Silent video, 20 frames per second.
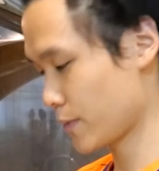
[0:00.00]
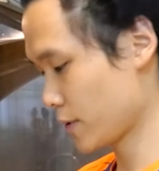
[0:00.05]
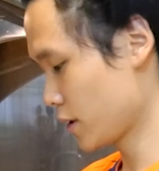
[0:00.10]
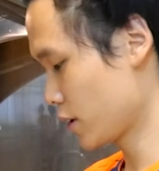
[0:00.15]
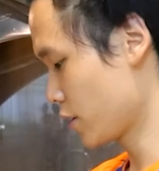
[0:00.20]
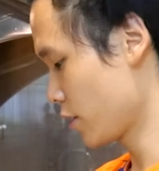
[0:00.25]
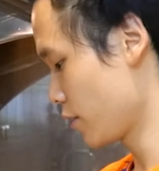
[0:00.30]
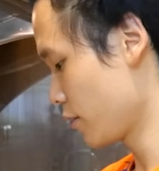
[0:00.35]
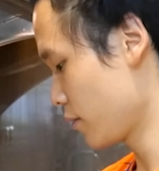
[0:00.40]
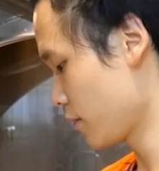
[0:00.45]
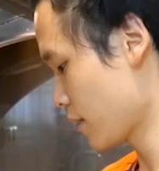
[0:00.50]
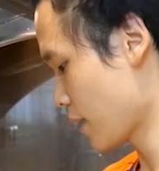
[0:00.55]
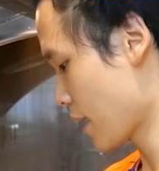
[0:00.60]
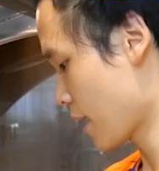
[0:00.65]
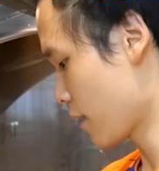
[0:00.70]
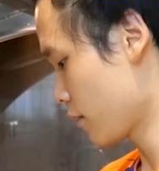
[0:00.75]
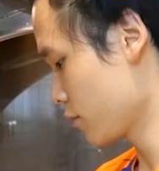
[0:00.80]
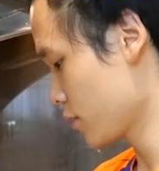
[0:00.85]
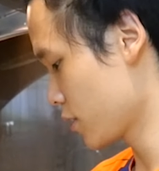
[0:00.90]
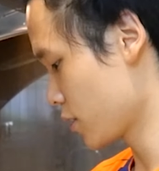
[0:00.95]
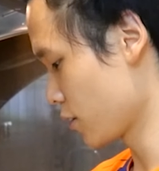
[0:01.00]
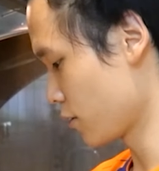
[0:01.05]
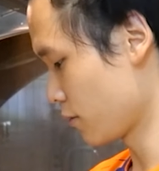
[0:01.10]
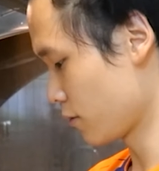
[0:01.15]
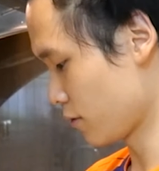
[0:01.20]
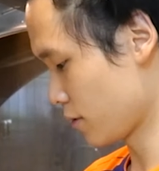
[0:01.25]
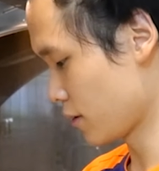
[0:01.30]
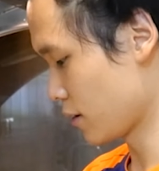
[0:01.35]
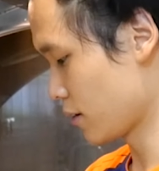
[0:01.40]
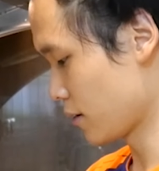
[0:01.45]
been turned down so
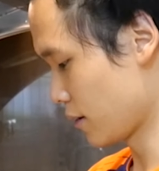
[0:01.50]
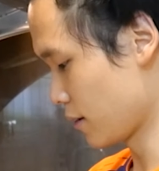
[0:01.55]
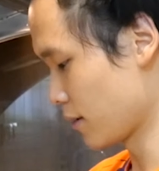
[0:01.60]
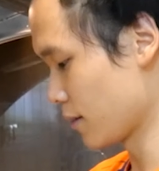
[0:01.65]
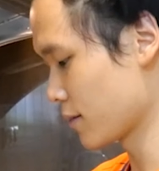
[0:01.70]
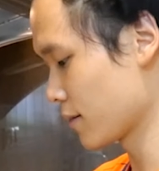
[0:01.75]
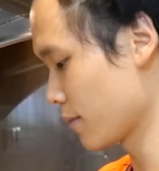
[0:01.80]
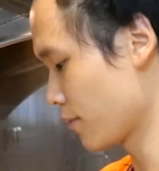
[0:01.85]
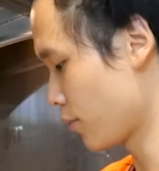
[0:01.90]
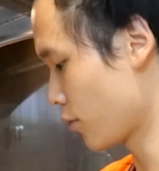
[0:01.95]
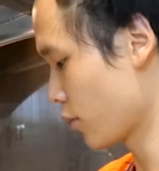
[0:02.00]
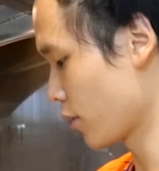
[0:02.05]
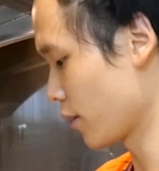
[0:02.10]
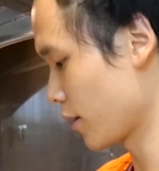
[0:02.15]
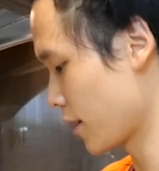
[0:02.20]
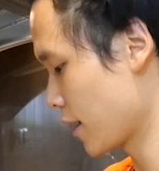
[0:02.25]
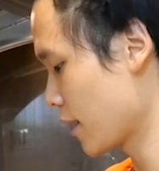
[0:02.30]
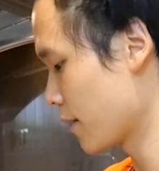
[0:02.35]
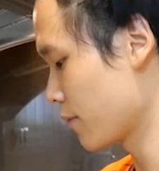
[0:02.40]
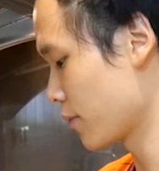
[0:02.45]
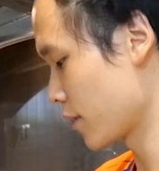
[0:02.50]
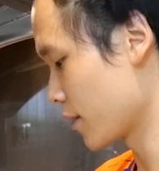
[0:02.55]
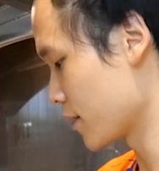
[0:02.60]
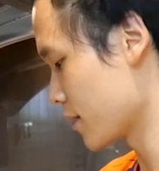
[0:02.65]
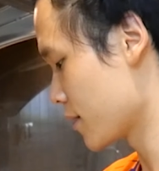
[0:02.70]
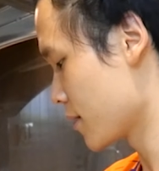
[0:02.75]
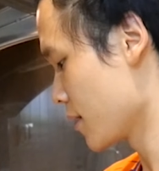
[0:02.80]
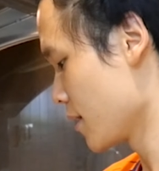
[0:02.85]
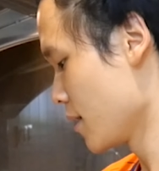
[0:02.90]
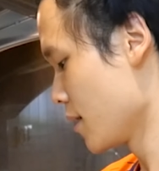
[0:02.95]
it doesn't boil again
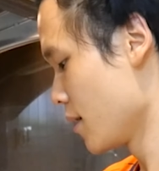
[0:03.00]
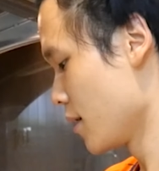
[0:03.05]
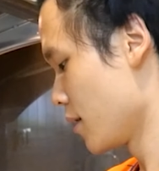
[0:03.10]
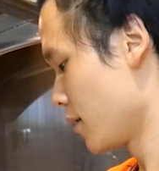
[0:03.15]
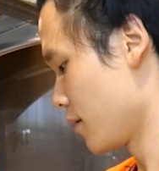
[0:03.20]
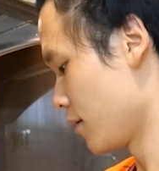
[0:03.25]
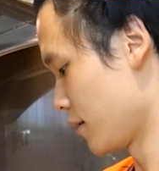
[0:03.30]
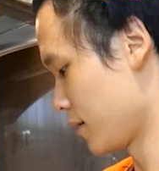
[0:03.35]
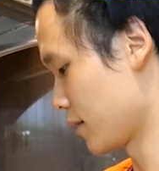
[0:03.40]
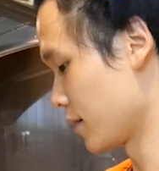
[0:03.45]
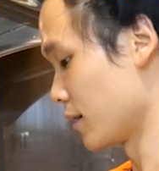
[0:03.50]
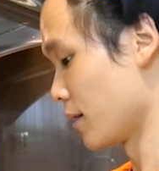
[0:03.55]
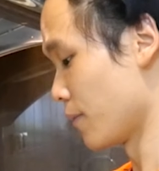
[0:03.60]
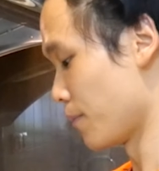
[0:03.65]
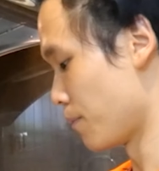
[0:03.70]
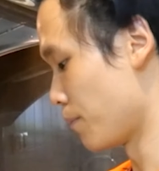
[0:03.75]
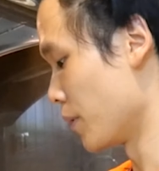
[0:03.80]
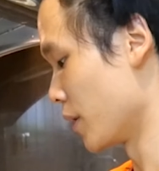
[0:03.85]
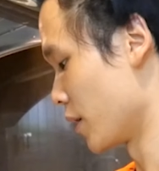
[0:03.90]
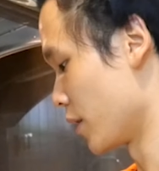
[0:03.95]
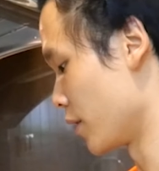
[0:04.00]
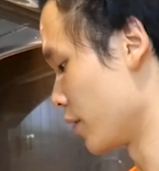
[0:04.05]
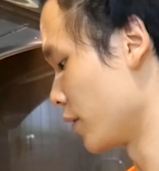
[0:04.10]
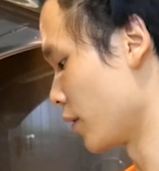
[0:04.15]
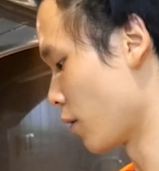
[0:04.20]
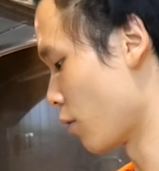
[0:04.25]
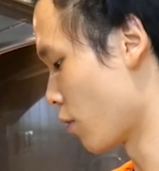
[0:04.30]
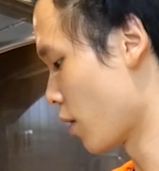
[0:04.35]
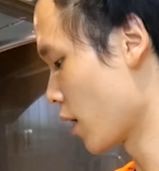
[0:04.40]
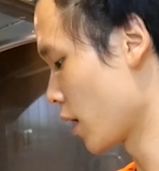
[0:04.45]
because it's gonna
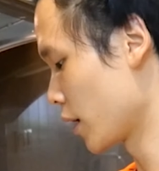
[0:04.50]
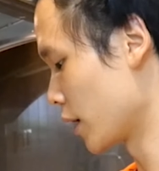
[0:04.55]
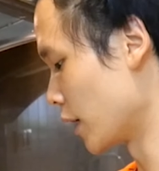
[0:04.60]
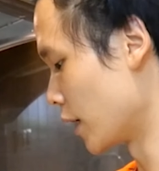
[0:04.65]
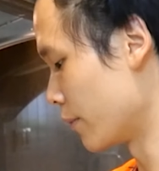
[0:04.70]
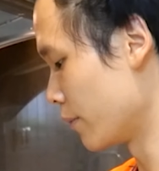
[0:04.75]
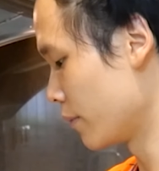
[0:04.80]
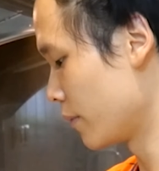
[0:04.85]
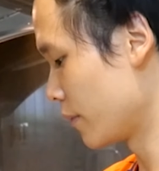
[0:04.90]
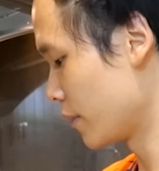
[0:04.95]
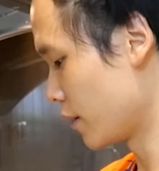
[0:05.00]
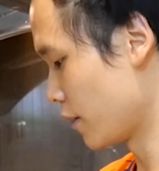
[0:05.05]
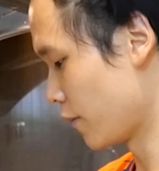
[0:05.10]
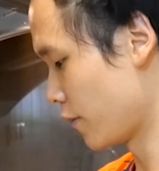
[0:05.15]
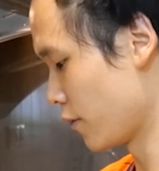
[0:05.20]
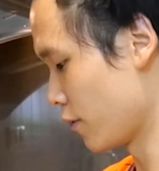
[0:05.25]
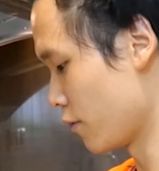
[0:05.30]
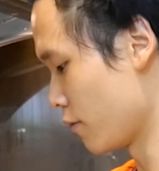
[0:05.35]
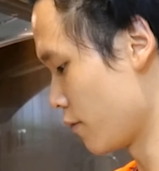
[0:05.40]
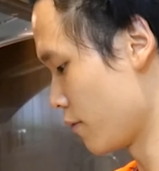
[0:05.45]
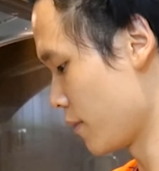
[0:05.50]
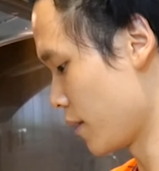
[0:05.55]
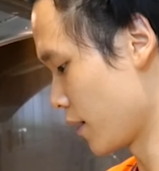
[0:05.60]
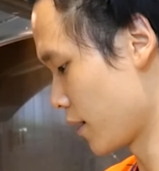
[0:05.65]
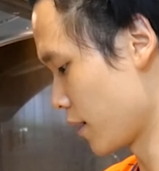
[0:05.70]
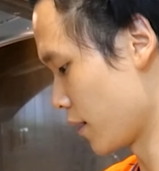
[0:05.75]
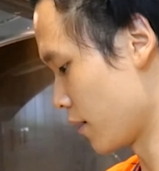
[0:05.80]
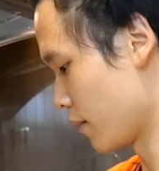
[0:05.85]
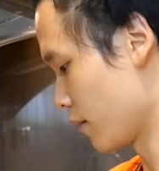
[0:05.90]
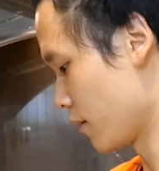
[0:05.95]
burn the Guar Gum if you
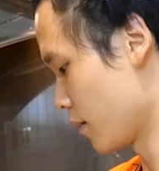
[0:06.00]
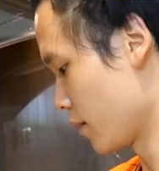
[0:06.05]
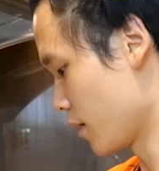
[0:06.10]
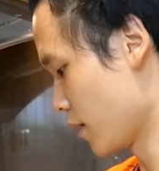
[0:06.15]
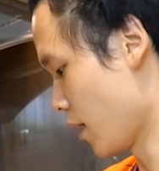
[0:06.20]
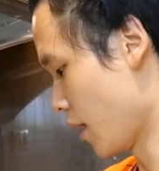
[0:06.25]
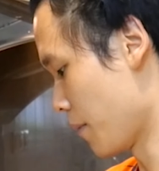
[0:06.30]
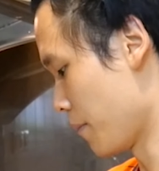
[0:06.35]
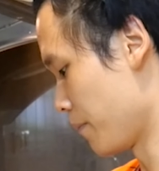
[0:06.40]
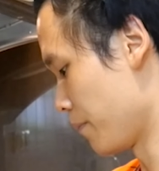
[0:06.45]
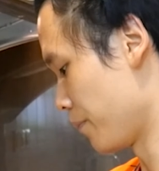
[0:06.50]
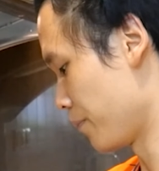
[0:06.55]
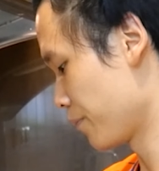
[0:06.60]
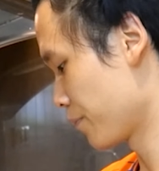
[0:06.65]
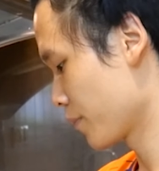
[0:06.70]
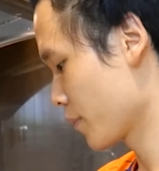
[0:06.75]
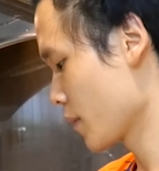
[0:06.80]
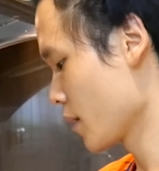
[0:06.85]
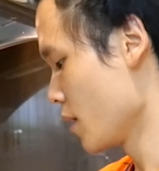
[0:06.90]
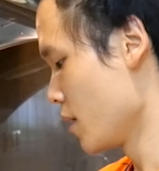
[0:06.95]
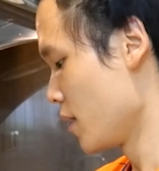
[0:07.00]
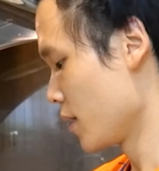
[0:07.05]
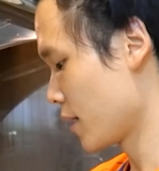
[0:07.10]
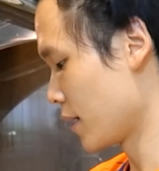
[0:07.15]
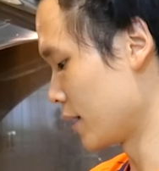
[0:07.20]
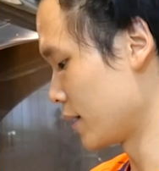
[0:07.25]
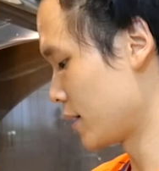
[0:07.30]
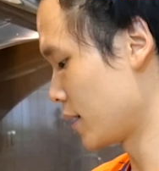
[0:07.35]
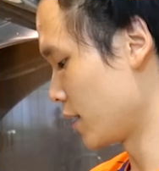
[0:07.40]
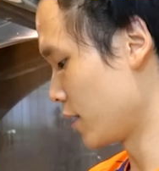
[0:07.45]
make it
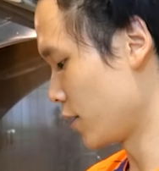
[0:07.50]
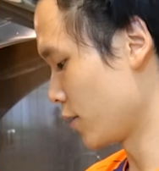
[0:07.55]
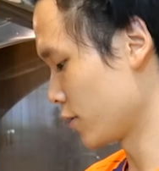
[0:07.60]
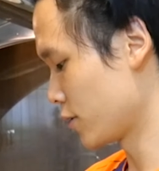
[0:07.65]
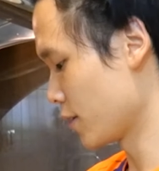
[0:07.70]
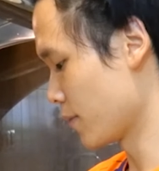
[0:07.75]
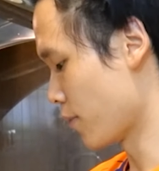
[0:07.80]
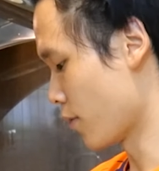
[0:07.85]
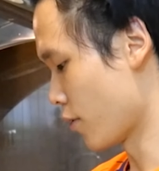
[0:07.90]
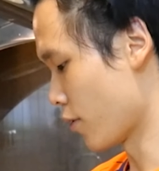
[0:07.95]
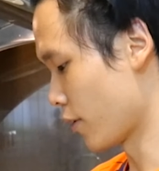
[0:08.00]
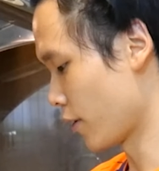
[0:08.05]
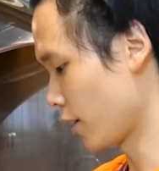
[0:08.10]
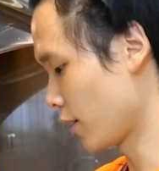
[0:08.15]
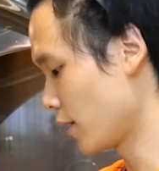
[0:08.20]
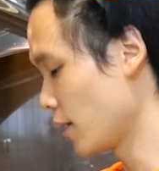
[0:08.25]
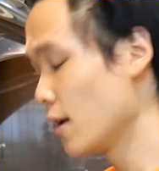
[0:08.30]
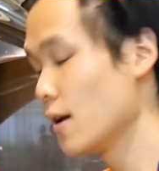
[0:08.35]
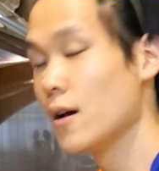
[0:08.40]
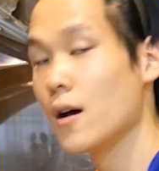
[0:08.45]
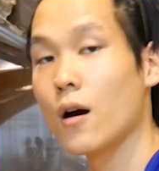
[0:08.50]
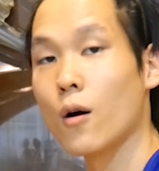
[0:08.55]
continue to boil.